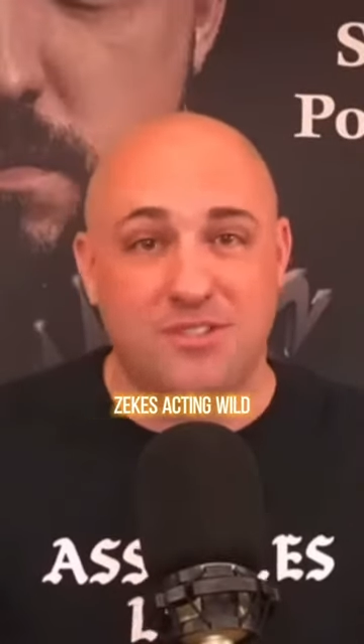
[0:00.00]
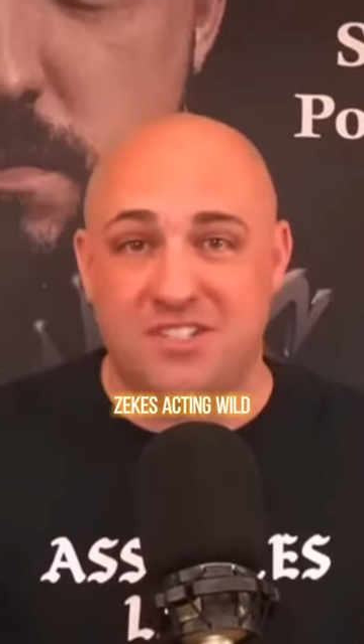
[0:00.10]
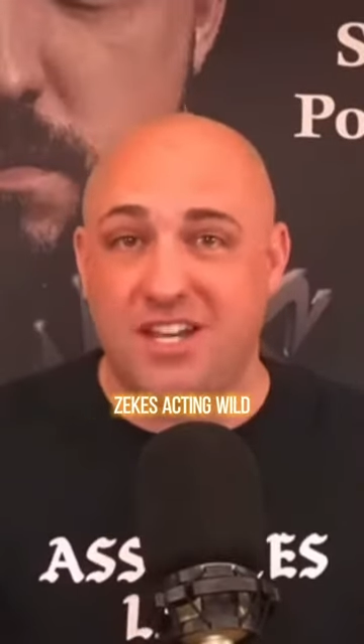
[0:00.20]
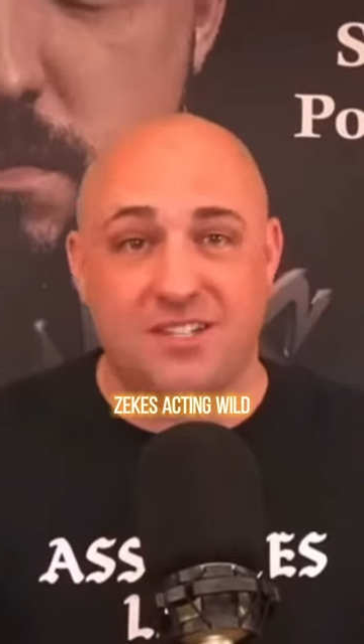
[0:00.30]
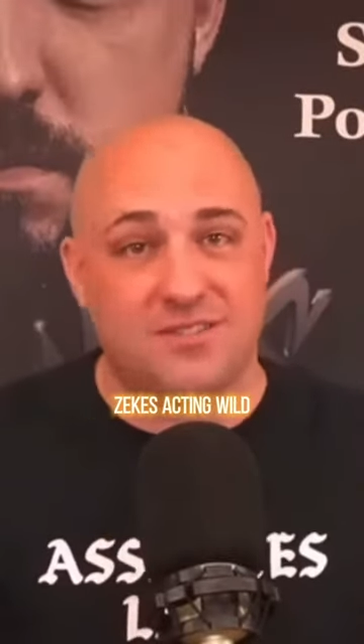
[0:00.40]

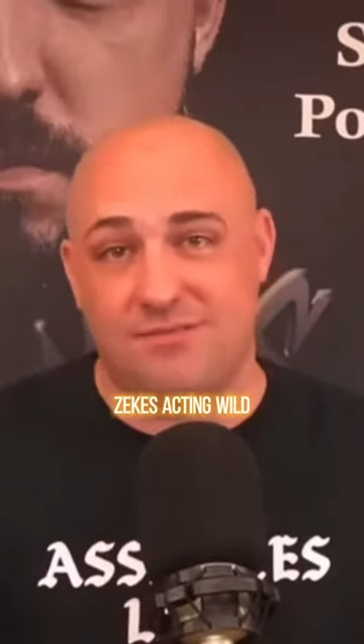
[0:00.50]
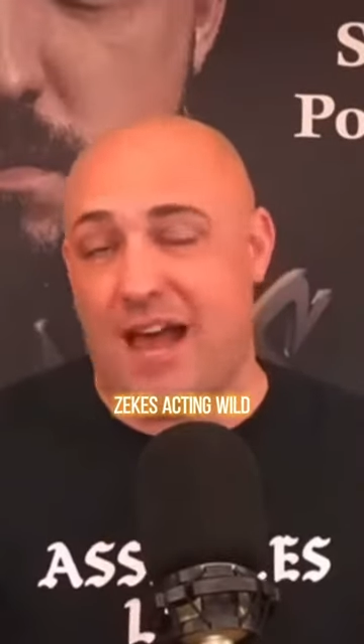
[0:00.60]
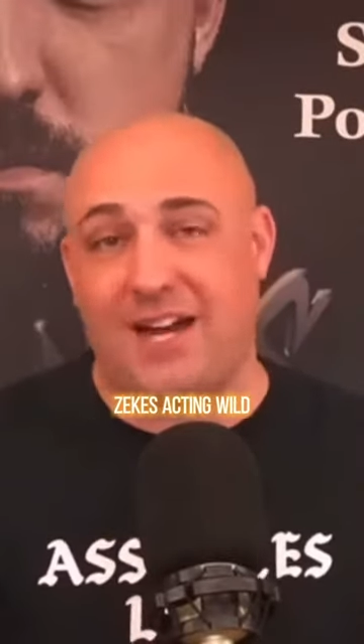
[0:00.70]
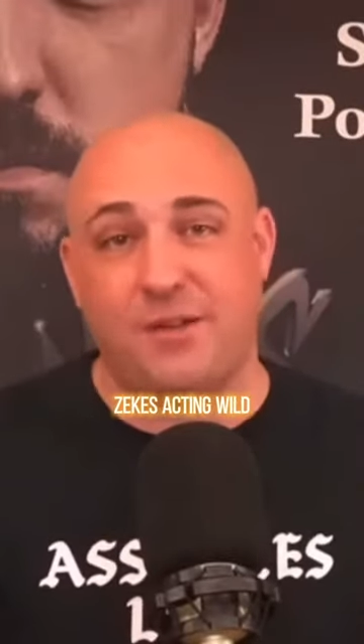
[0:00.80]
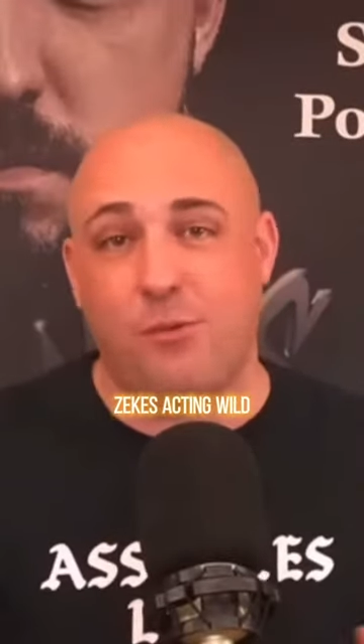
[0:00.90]
Zeke's
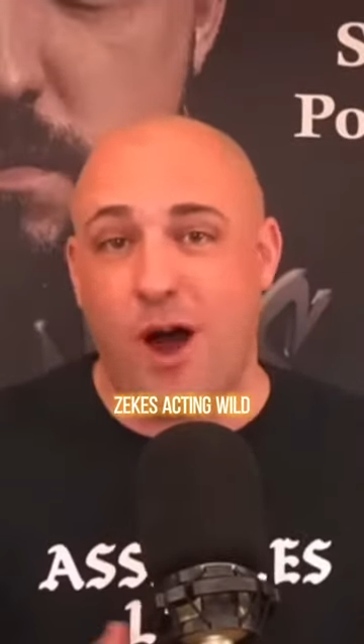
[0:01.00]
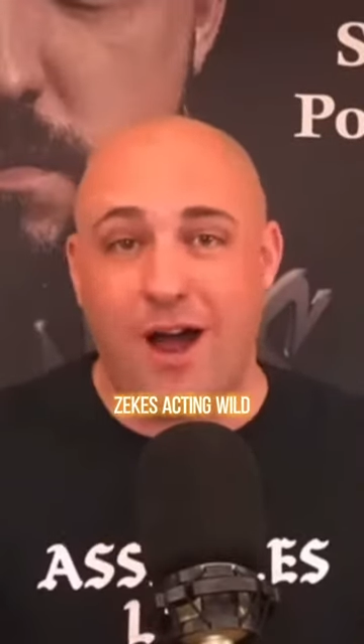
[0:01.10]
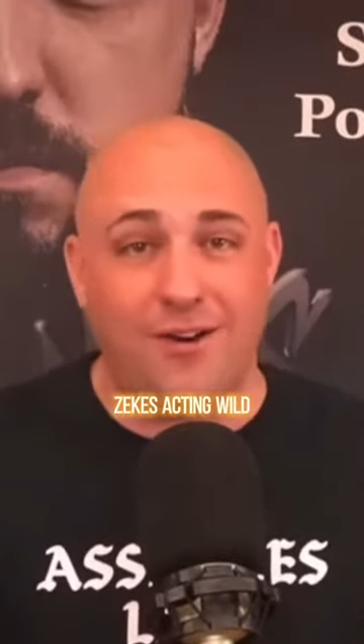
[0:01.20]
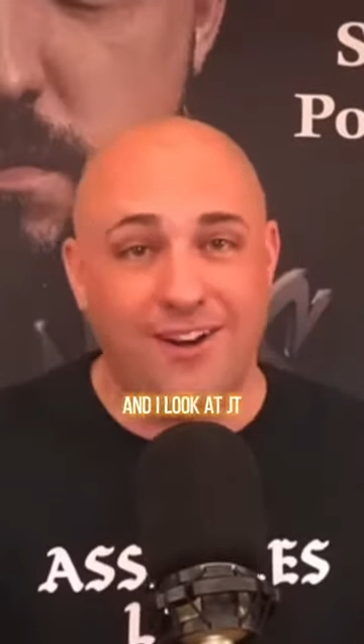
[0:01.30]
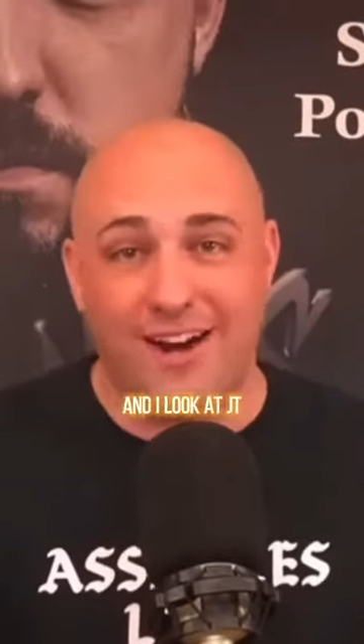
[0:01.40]
acting
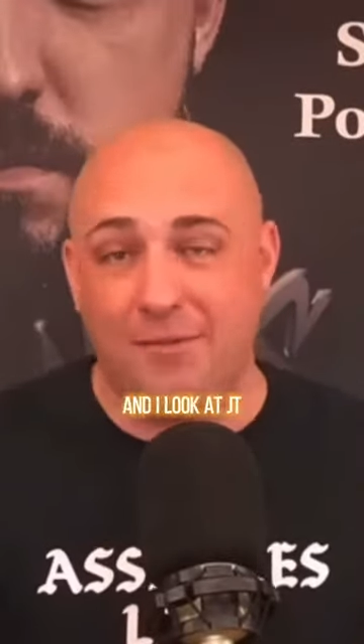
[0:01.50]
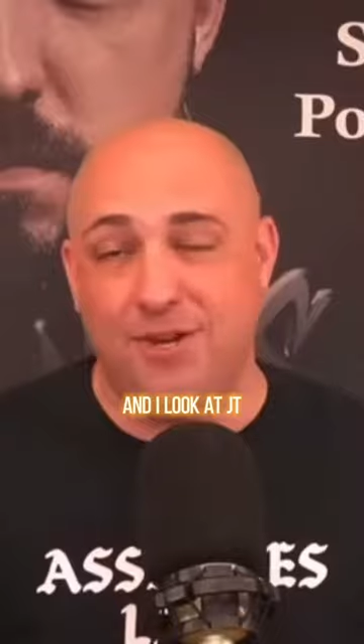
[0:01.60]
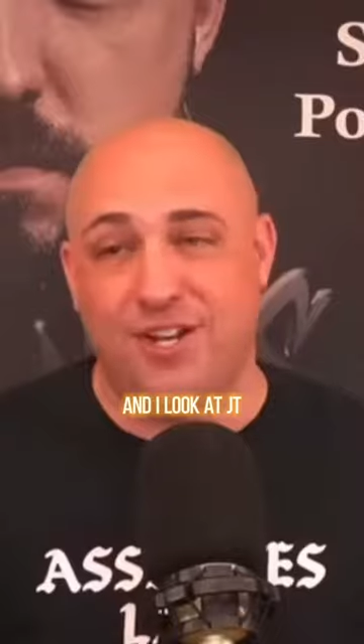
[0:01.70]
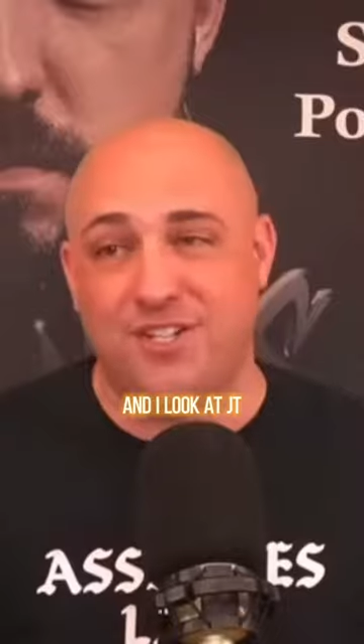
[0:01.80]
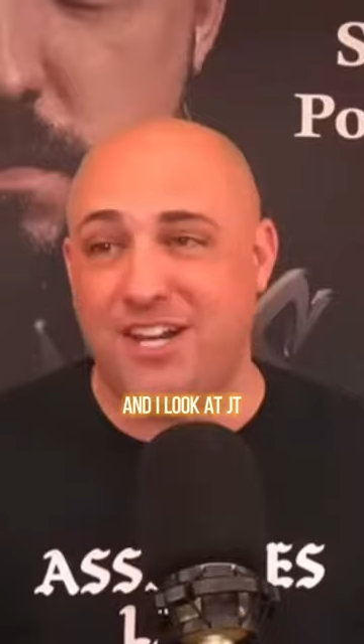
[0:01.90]
wild, and I'm
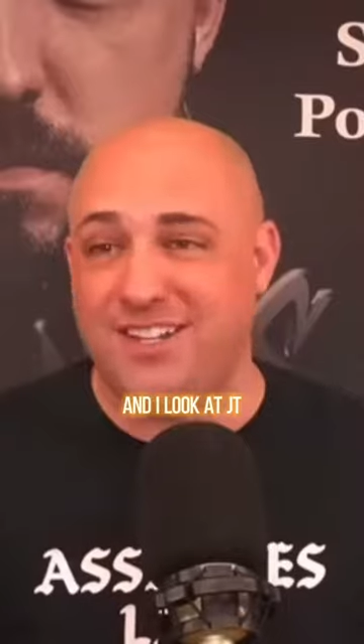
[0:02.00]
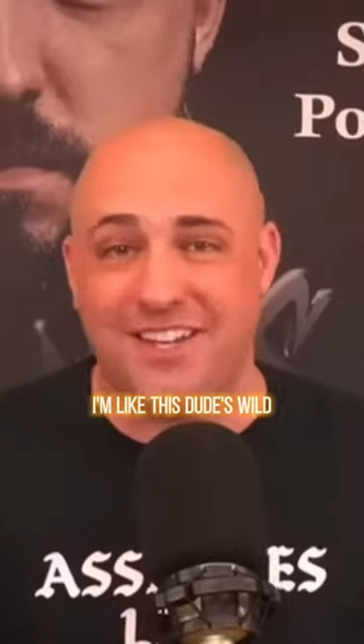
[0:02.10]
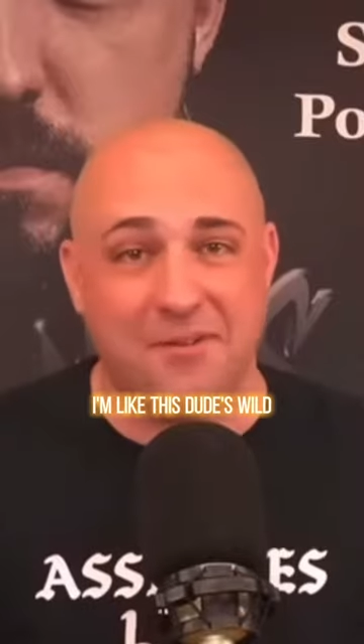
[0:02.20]
looking at JT.